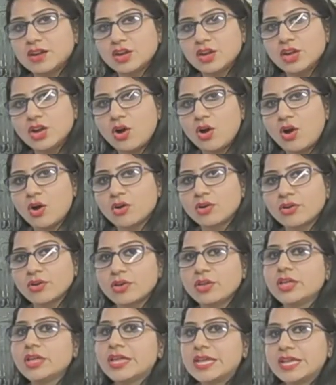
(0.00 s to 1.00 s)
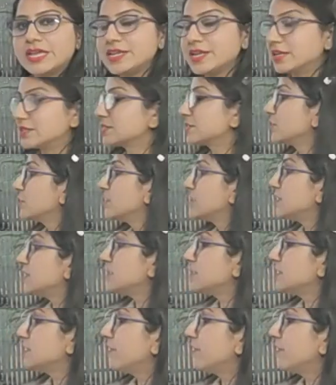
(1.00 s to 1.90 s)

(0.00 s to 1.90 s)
long. Yes, so this is